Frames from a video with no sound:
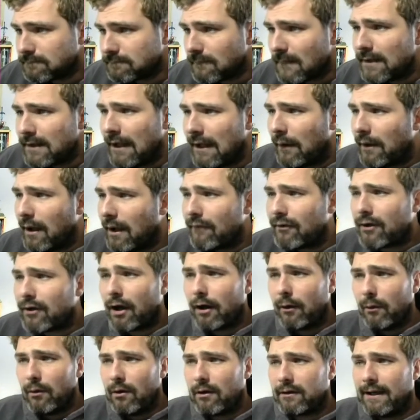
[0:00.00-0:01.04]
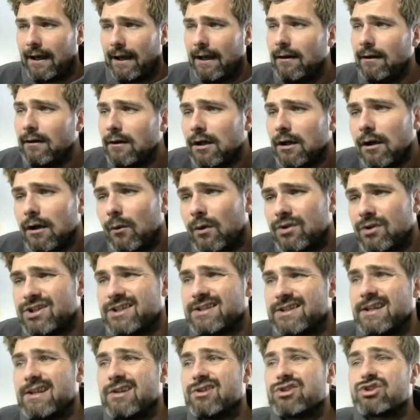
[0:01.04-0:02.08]
Now, another card I want to look at, which is
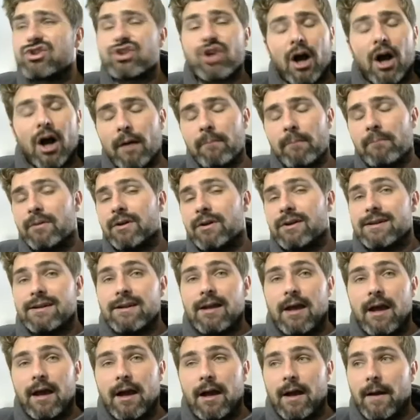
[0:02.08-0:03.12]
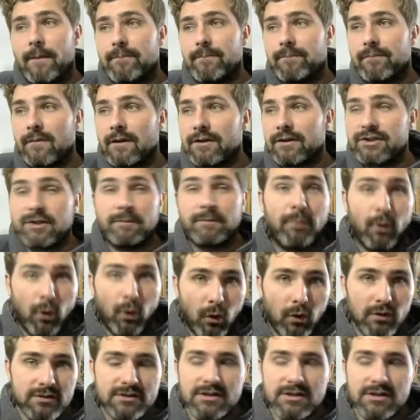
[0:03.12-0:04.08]
an enchantment support.